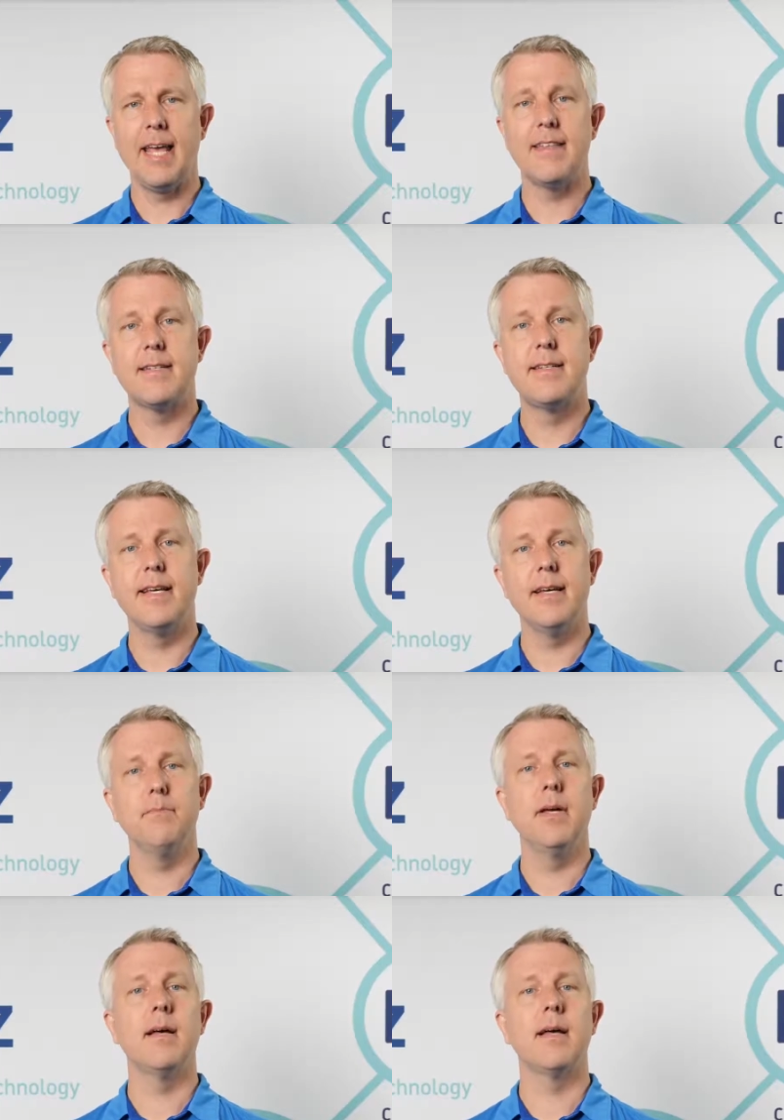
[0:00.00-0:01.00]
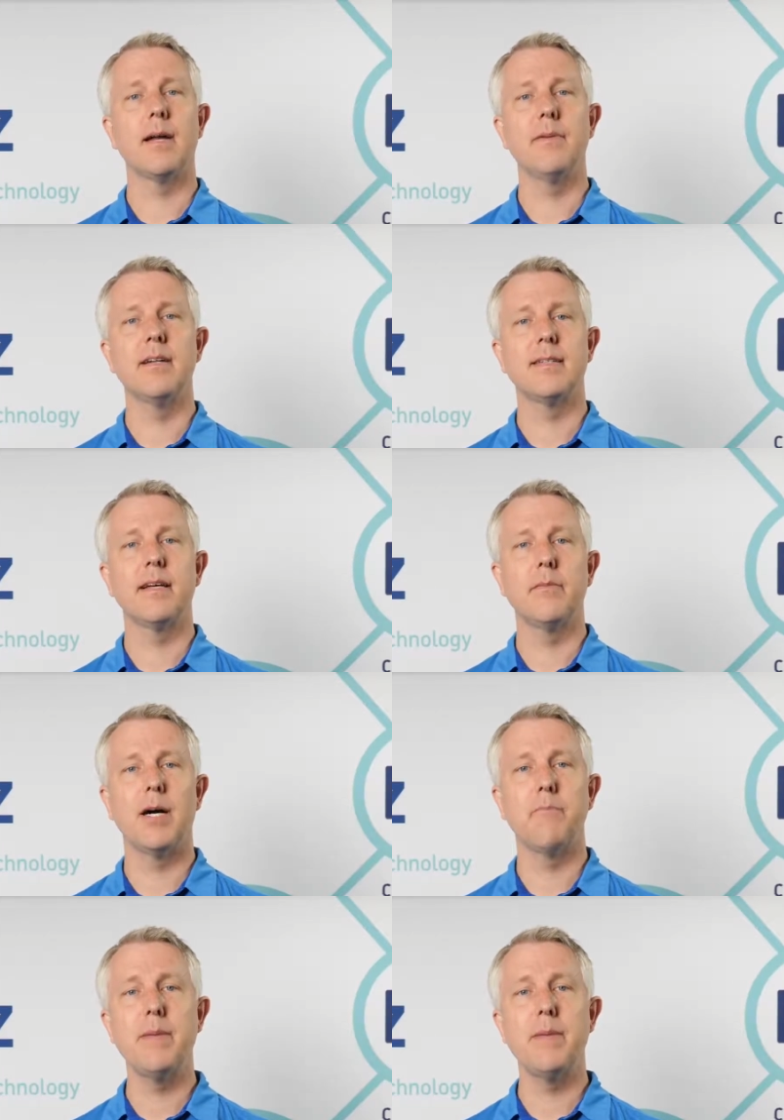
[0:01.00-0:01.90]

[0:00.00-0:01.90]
Hey, this is Tim, and I'm here to tell you about